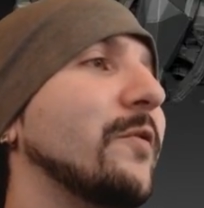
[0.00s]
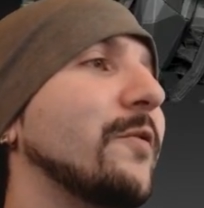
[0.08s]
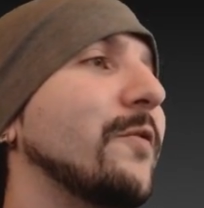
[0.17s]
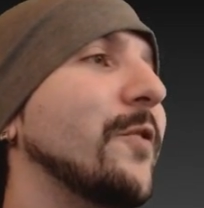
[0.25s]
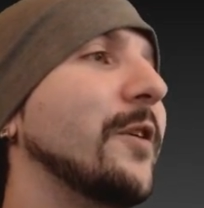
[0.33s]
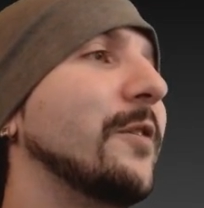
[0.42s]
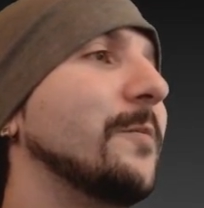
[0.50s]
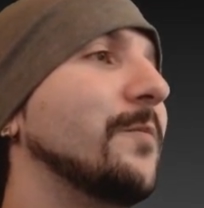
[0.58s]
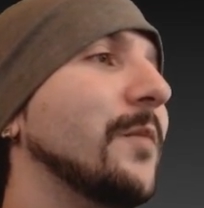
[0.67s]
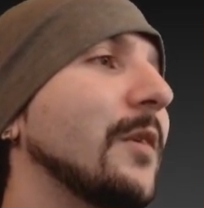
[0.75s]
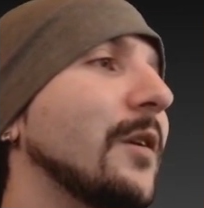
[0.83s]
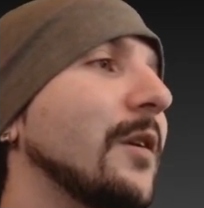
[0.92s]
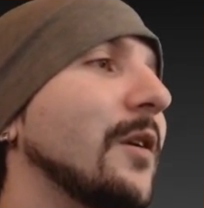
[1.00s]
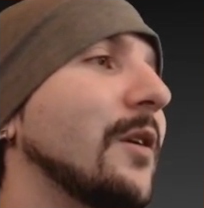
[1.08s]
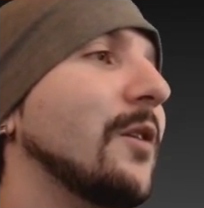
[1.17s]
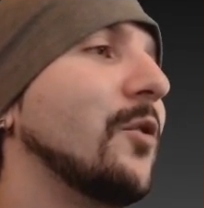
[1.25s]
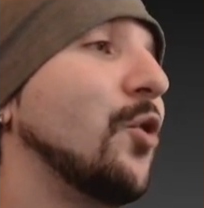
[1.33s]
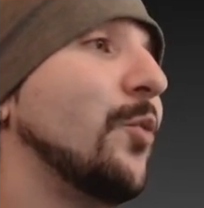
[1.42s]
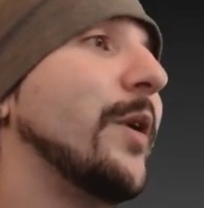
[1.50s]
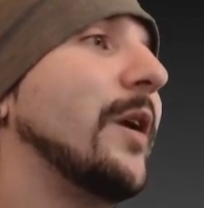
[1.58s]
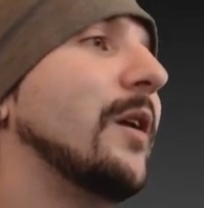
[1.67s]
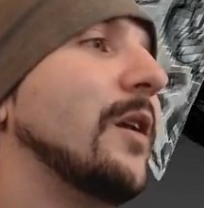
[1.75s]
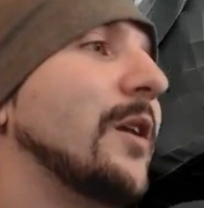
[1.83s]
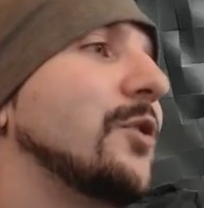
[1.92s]
for it, or bring it
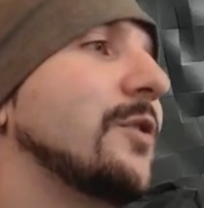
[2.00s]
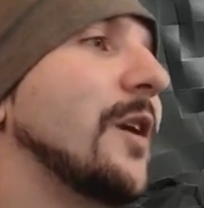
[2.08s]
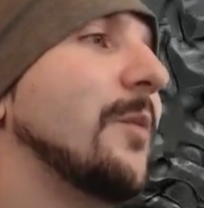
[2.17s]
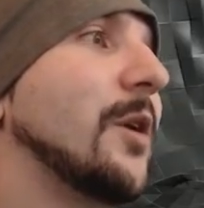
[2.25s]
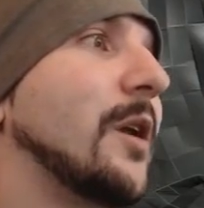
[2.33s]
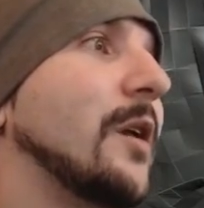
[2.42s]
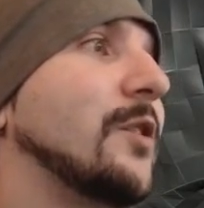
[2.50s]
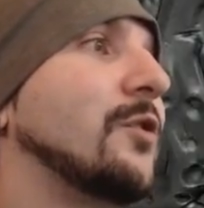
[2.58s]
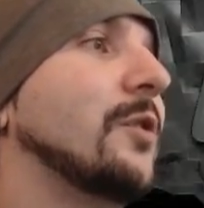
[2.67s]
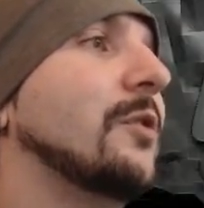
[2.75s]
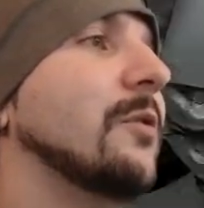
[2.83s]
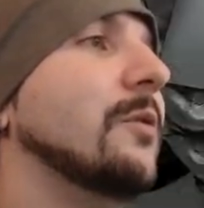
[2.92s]
in, I should say. I'm not gonna actually do it.